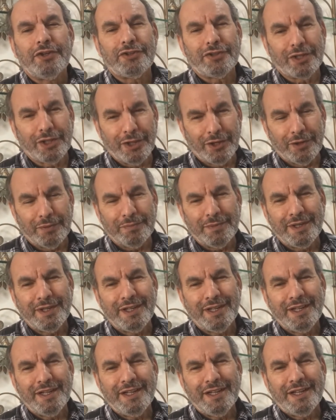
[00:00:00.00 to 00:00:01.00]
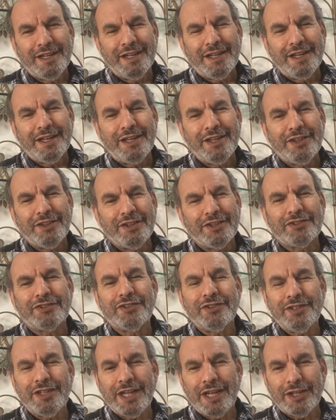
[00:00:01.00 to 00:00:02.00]
Shalom.
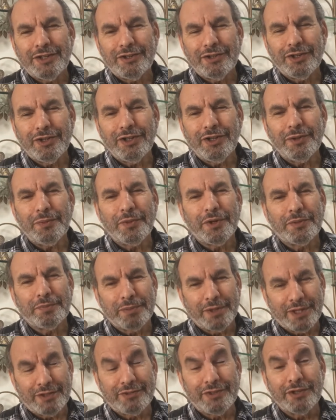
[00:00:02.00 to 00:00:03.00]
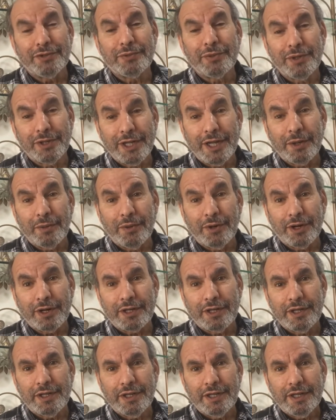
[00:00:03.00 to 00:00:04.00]
This is Daniel with Bless Israel
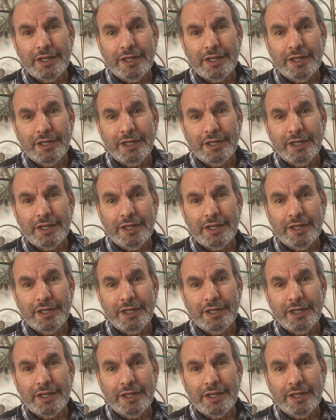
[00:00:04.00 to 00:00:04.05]
Network,